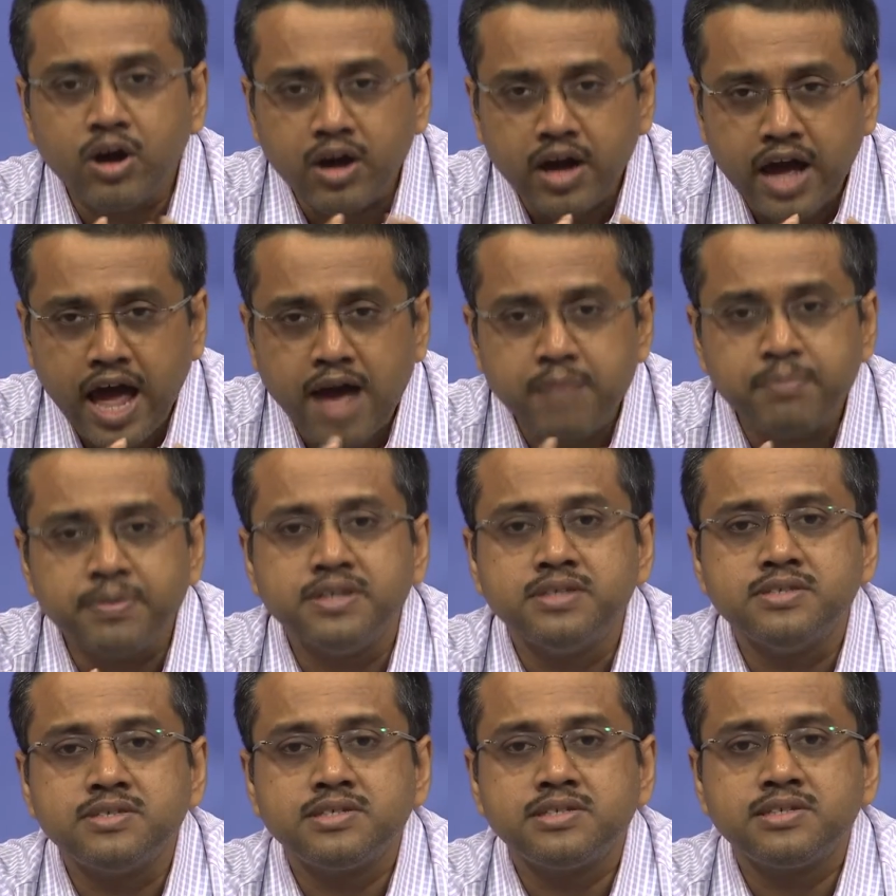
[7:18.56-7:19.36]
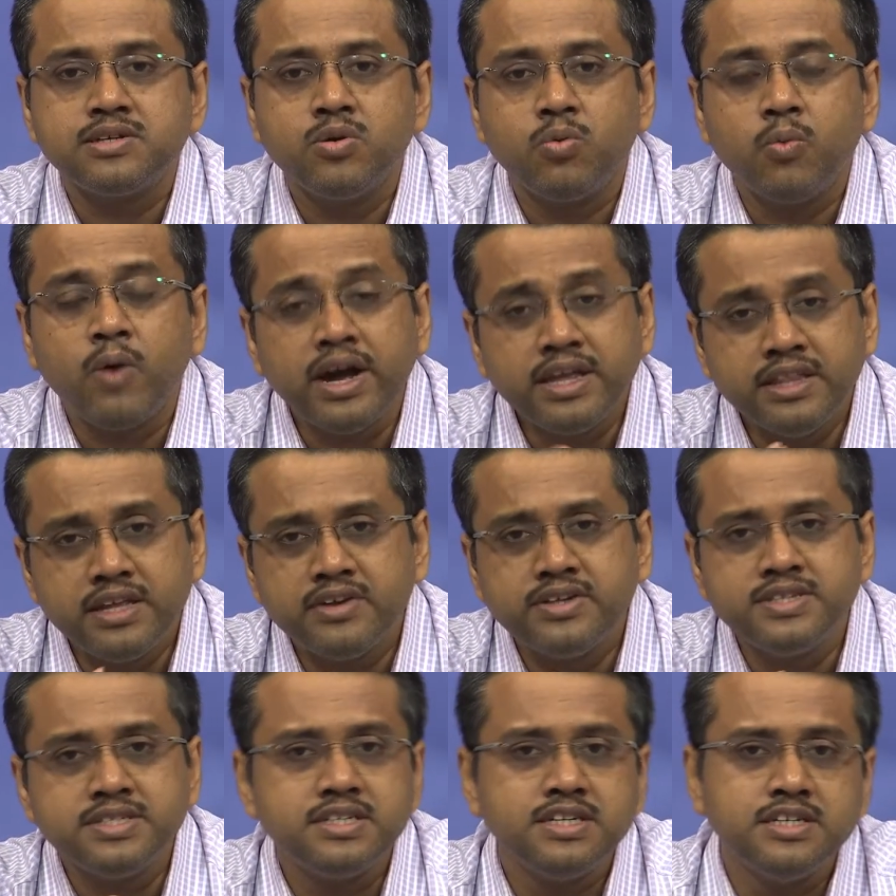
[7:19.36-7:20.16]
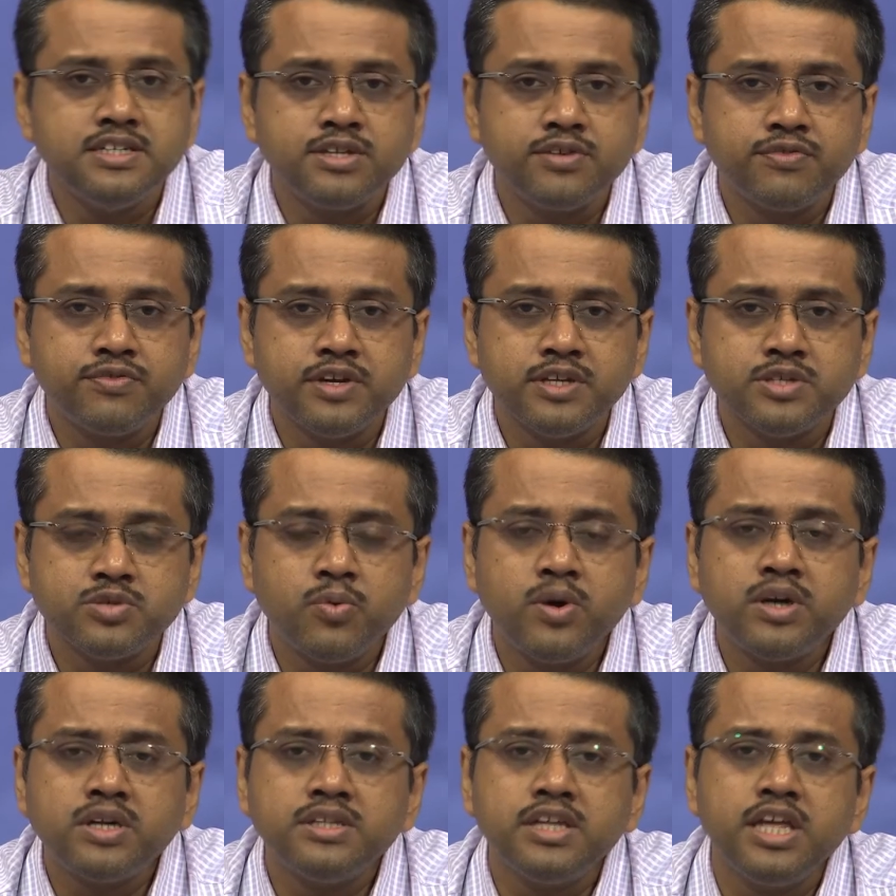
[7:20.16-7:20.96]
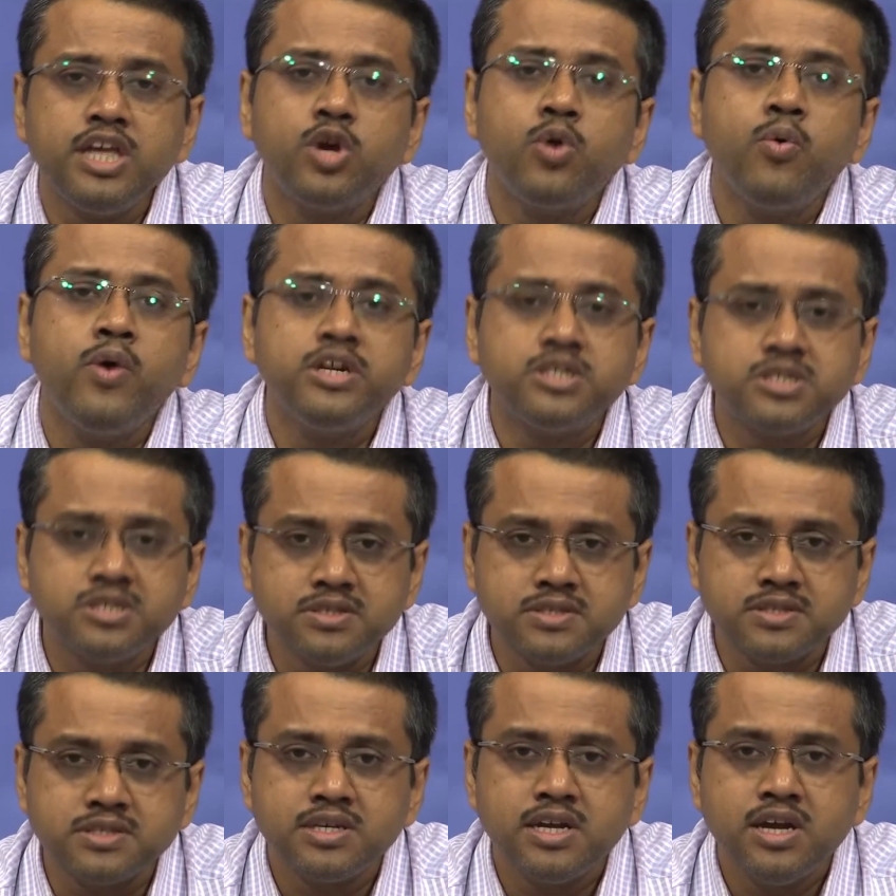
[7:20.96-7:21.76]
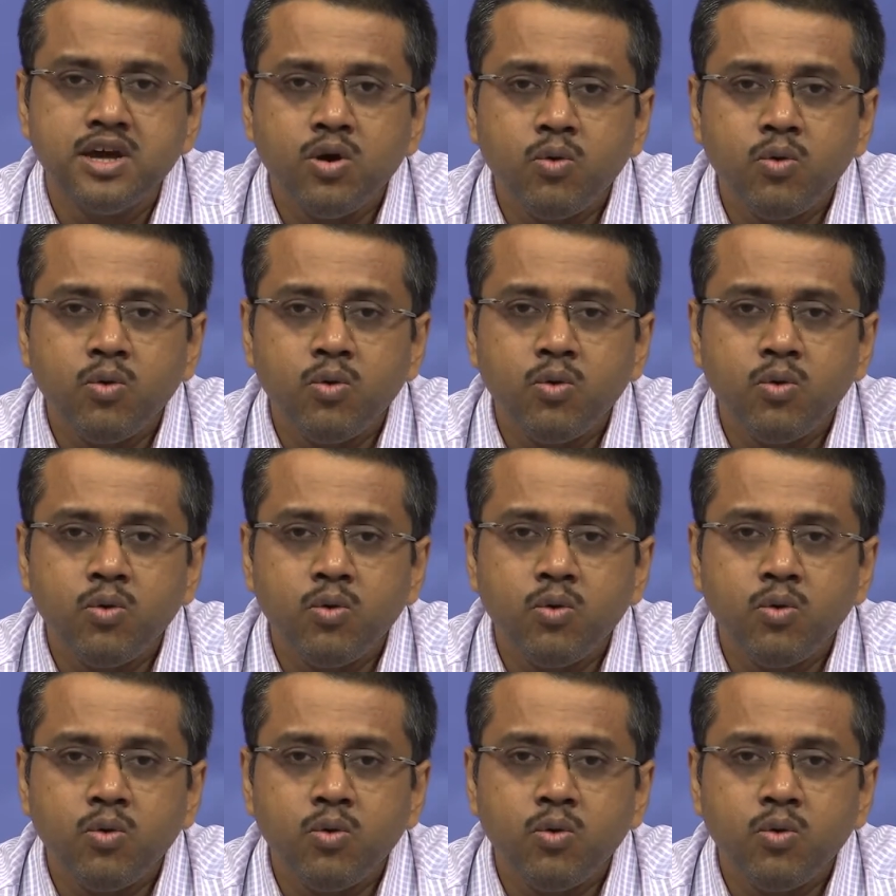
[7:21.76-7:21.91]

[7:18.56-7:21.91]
happens, why there is an interface, what are the equations,